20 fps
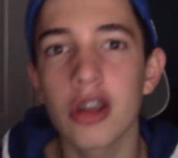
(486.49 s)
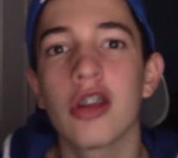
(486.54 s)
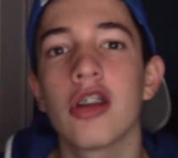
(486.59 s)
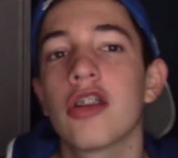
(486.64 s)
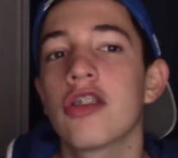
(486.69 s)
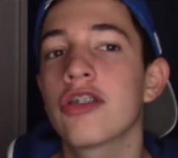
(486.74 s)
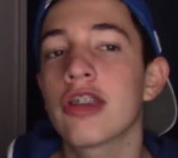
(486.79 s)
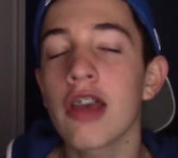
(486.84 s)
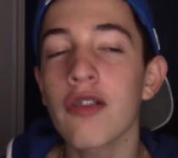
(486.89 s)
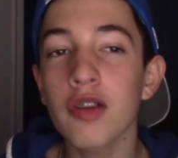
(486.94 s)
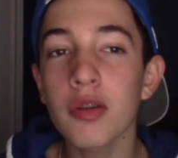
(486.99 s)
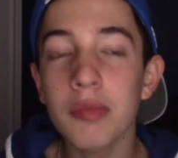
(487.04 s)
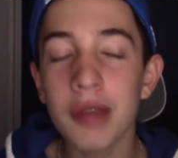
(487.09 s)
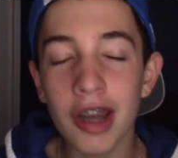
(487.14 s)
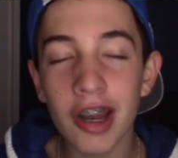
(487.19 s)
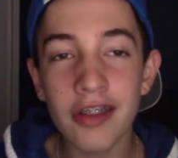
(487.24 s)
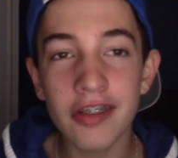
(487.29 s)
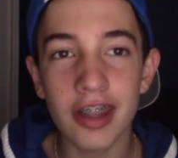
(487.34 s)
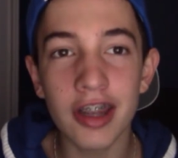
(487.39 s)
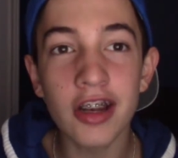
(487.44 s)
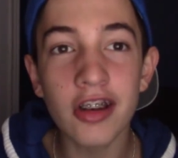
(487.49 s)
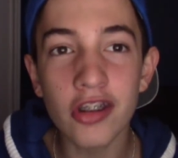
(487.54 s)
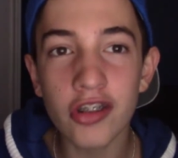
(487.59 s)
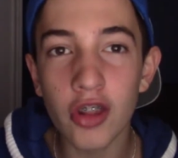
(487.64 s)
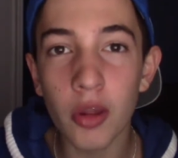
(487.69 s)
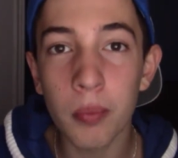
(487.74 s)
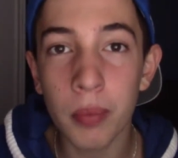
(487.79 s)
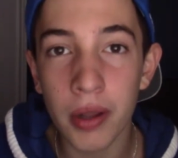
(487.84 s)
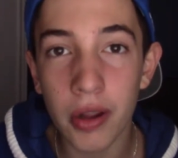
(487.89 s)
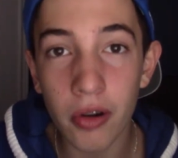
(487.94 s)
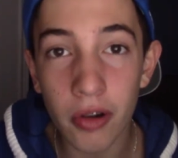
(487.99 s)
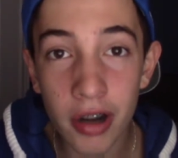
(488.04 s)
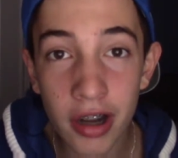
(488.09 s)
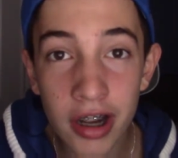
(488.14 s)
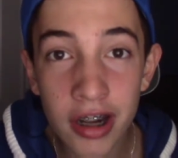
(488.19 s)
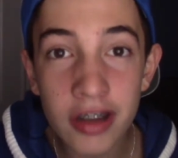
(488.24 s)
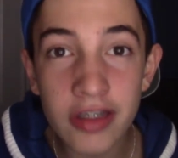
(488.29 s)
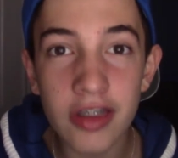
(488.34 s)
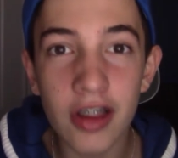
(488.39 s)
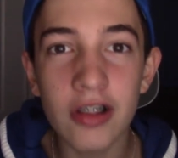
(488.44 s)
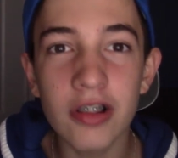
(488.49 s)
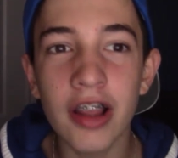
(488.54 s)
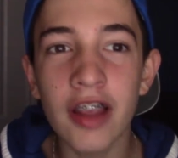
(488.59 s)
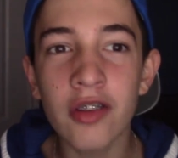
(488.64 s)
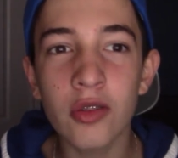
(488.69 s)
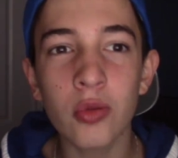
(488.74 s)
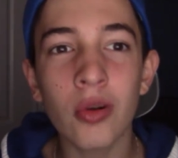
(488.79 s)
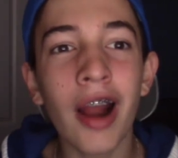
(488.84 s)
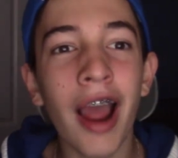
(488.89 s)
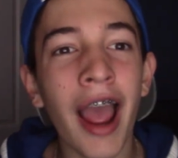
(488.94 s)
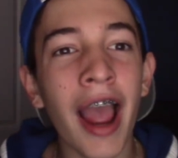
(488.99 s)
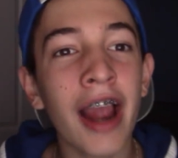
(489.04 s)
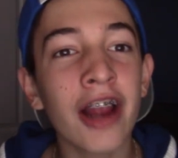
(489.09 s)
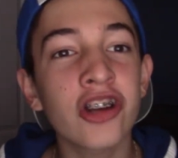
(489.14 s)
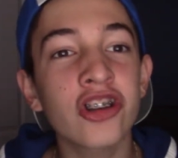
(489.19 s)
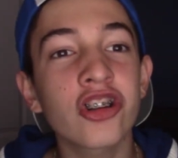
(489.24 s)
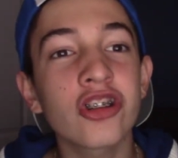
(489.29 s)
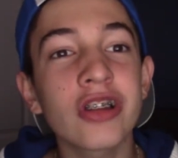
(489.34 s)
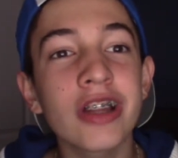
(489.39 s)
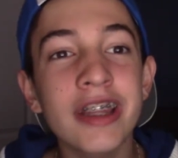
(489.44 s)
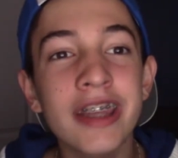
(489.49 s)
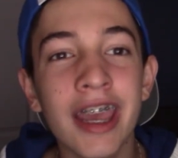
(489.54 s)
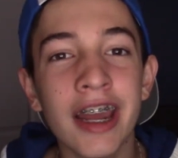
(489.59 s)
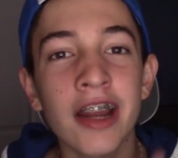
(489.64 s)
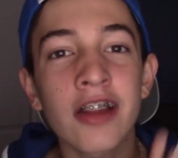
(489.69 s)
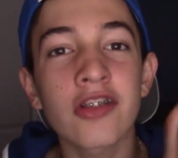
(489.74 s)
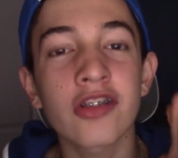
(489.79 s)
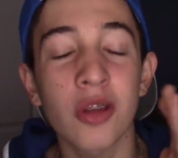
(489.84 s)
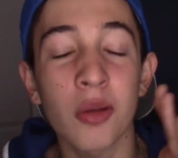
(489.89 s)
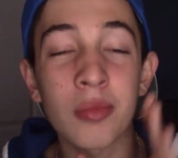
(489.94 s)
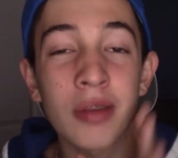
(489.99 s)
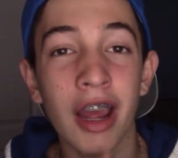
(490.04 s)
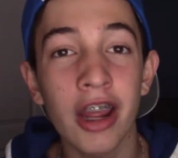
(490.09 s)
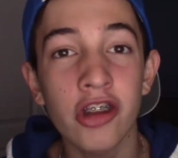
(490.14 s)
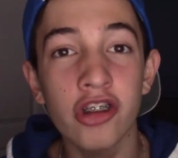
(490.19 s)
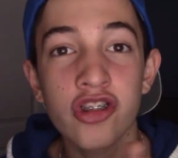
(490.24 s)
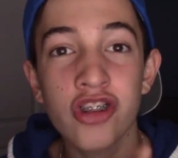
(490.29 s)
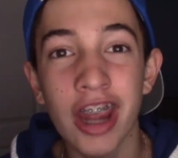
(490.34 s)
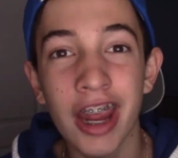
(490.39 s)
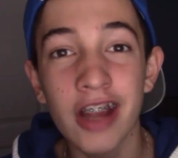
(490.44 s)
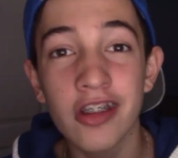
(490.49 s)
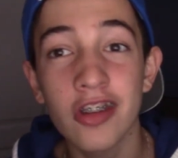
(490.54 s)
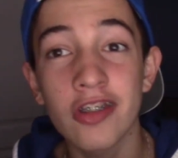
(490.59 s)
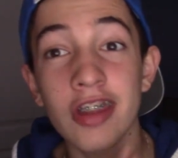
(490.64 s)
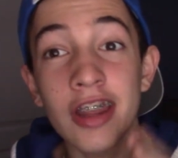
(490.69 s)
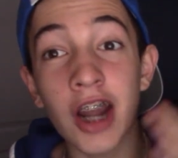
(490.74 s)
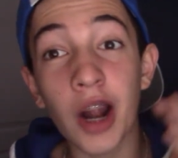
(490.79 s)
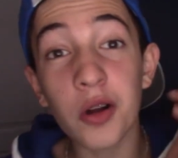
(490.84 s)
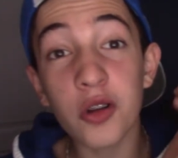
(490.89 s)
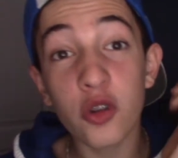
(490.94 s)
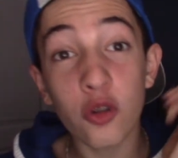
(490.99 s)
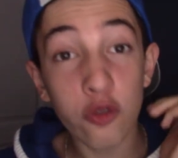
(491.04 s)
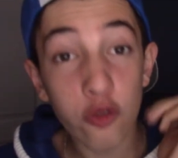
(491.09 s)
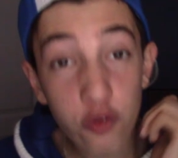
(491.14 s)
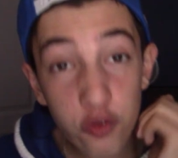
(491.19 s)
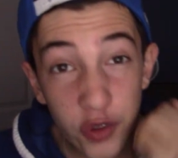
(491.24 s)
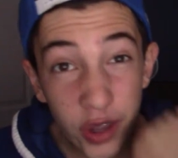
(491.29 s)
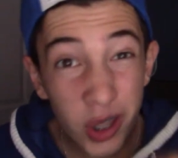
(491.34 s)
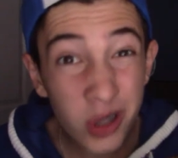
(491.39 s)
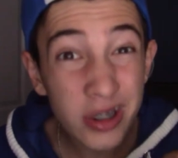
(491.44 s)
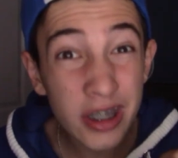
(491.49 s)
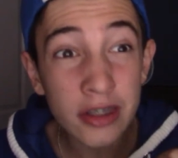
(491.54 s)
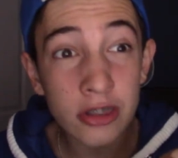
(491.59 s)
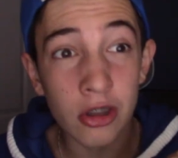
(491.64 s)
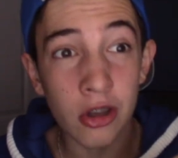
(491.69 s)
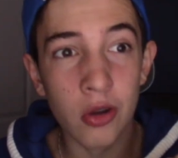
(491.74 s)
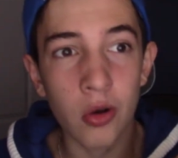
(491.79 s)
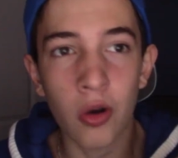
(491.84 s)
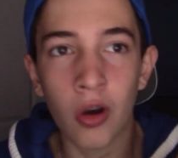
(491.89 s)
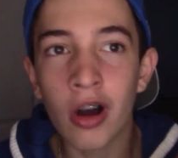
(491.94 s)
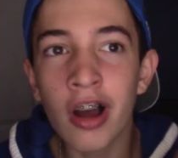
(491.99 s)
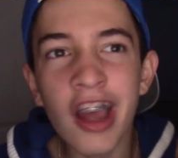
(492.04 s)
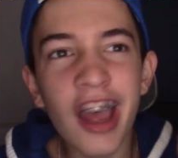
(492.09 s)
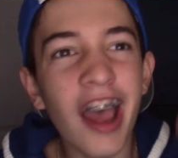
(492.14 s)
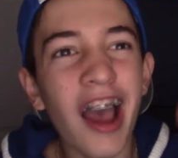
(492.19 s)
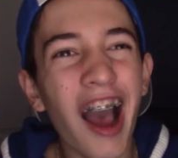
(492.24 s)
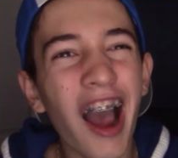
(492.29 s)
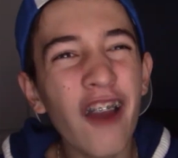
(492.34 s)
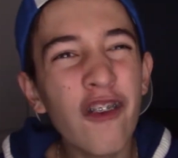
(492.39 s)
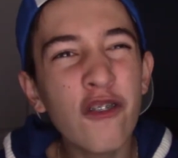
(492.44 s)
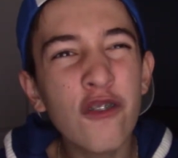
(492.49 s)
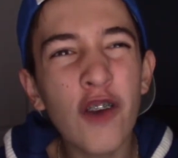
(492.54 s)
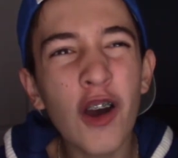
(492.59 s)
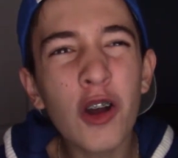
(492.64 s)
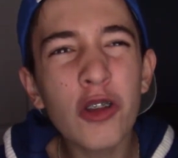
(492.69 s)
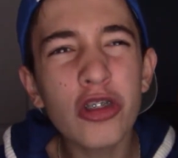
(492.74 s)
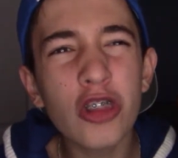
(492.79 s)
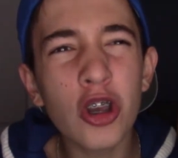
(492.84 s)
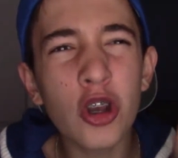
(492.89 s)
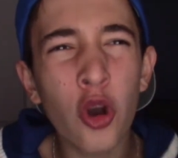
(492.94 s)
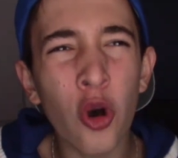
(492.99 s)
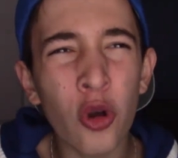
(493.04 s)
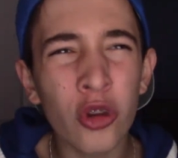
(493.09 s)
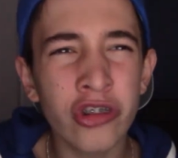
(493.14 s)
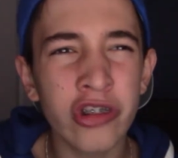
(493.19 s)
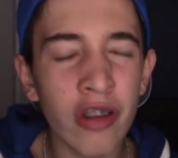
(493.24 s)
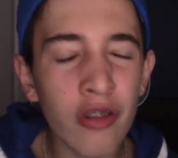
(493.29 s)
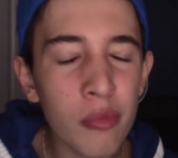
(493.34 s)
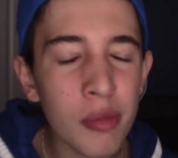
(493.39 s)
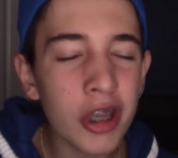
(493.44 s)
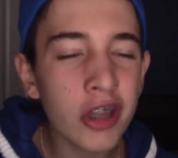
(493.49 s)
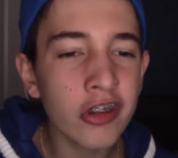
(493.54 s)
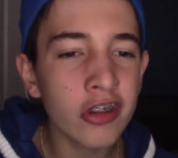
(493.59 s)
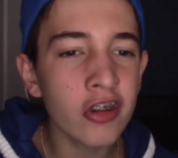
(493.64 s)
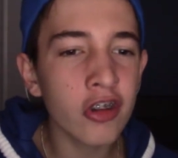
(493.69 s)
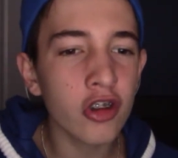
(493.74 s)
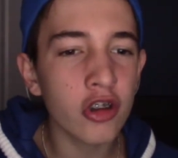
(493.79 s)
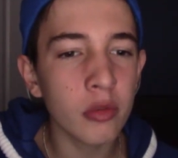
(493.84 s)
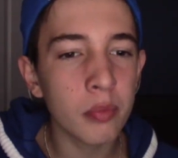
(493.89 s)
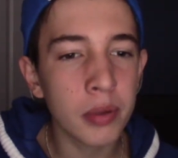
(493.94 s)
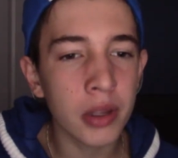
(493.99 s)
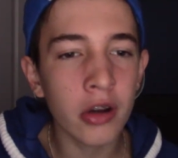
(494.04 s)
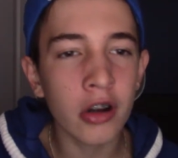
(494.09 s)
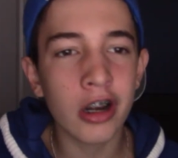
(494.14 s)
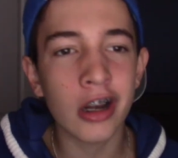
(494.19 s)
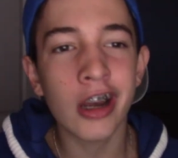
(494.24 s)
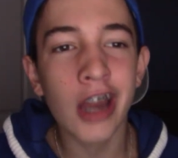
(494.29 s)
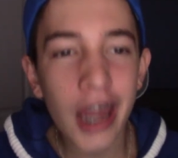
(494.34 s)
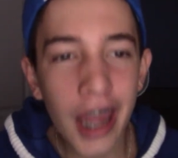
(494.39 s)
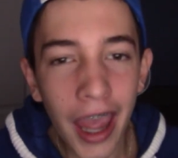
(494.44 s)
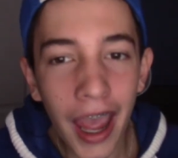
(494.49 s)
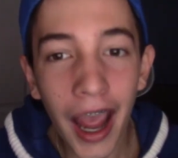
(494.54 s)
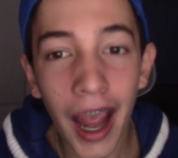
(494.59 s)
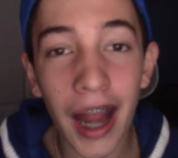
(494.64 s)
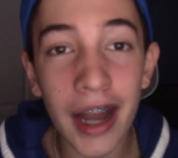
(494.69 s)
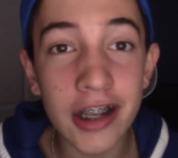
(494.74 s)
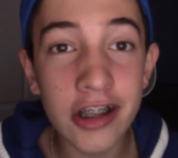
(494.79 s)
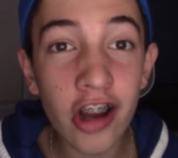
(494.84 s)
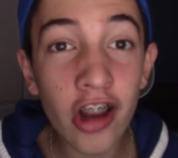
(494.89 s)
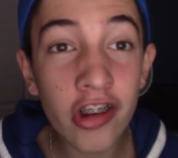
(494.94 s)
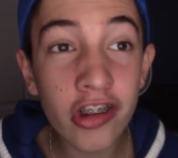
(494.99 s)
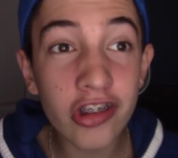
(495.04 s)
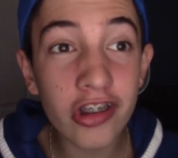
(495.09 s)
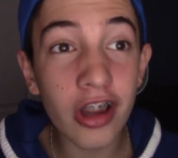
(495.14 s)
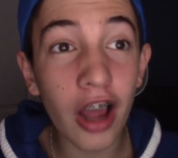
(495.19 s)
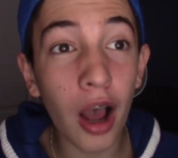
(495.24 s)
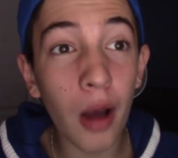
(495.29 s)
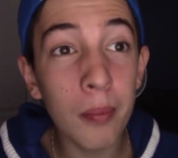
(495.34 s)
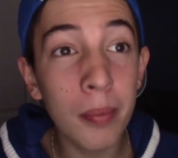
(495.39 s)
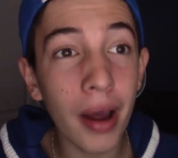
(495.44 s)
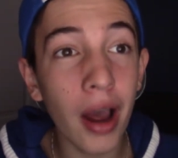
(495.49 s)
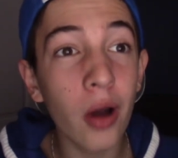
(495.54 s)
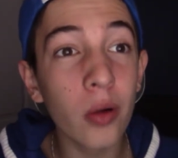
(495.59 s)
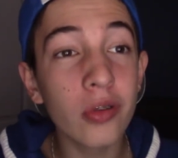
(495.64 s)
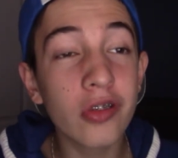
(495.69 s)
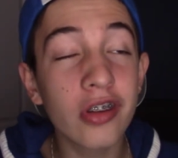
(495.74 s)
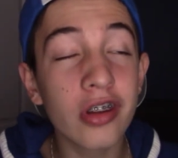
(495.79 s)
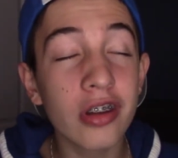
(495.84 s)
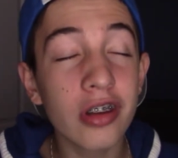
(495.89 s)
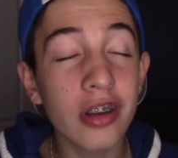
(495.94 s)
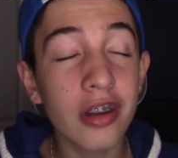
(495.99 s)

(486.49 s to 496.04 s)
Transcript: 7 minutes into the period, the Leafs were actually getting some nice chances, and I was feeling the goal. I felt the goal 7 minutes into the period, and just about